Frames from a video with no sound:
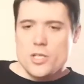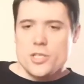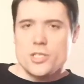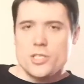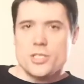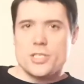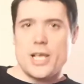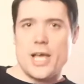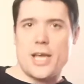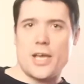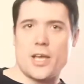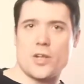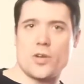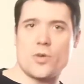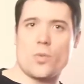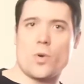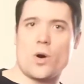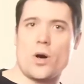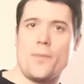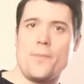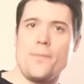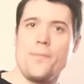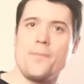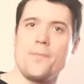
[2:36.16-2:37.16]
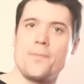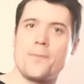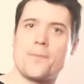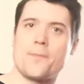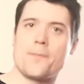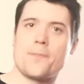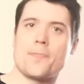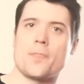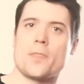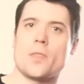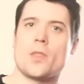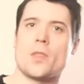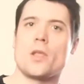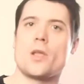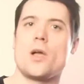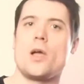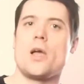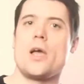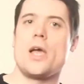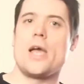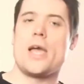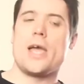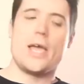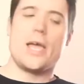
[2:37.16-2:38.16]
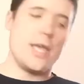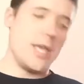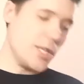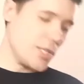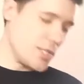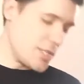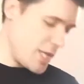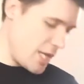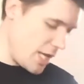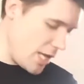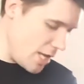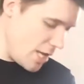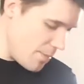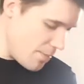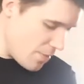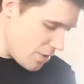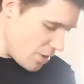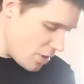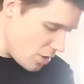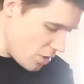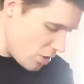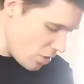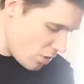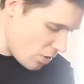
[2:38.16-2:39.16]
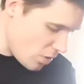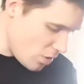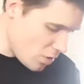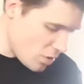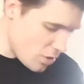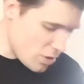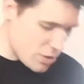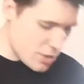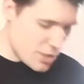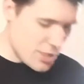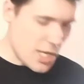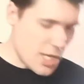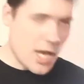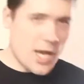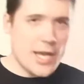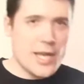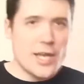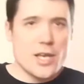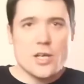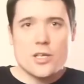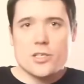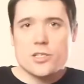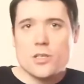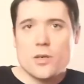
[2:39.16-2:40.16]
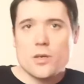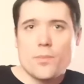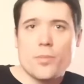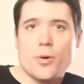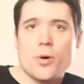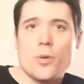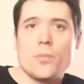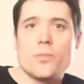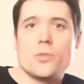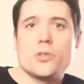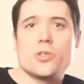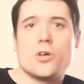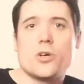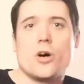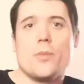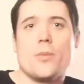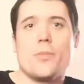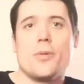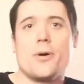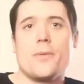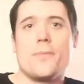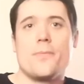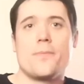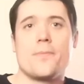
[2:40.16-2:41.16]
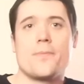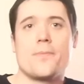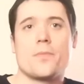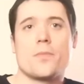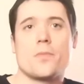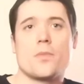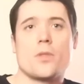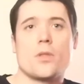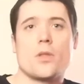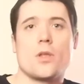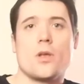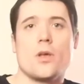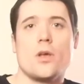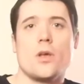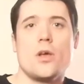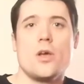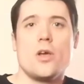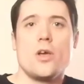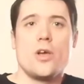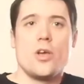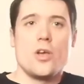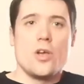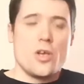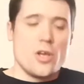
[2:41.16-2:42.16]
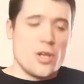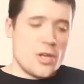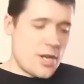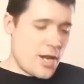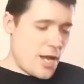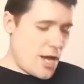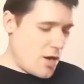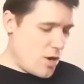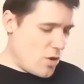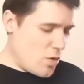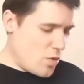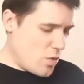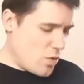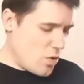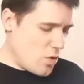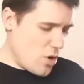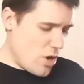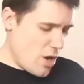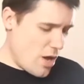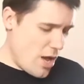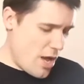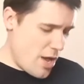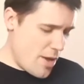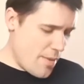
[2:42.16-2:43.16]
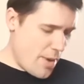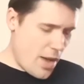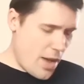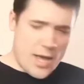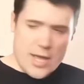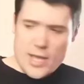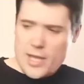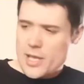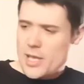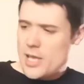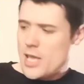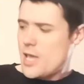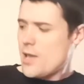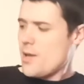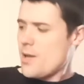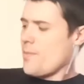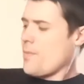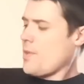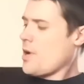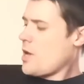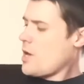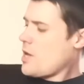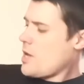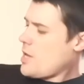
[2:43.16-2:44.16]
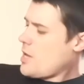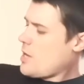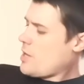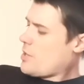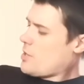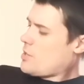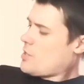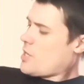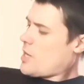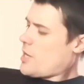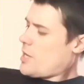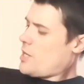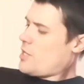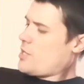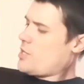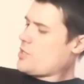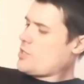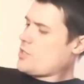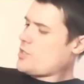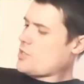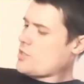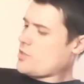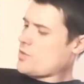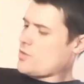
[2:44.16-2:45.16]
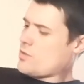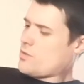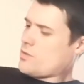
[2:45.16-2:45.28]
Second one is keep your tyres pumped up. Now, I keep my tyres